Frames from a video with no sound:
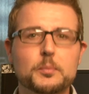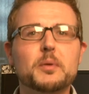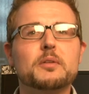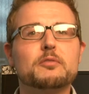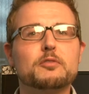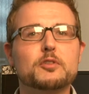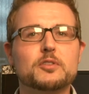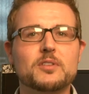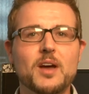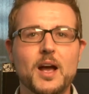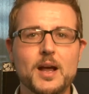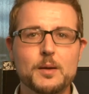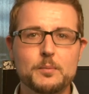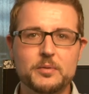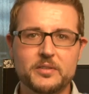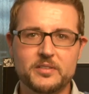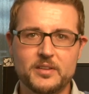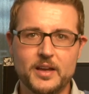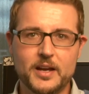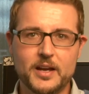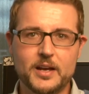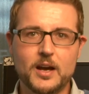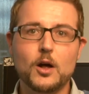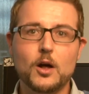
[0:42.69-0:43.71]
but for time's
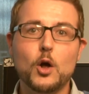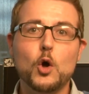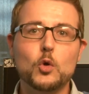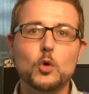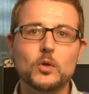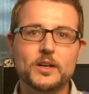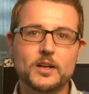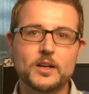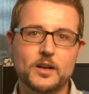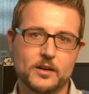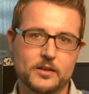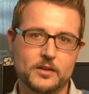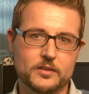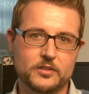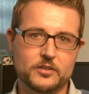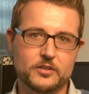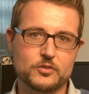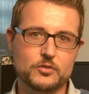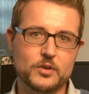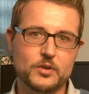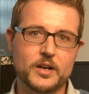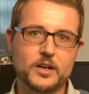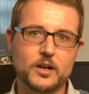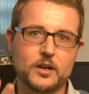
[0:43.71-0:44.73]
sake, I'll only
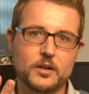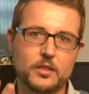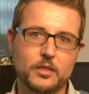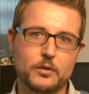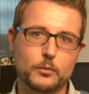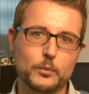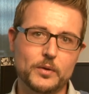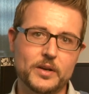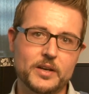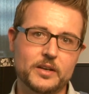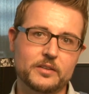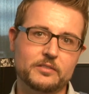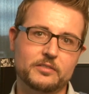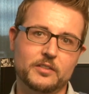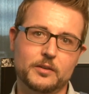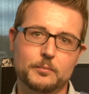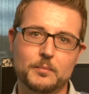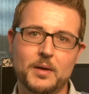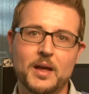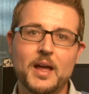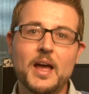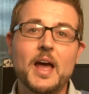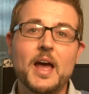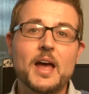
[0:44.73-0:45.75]
concentrate on three of them.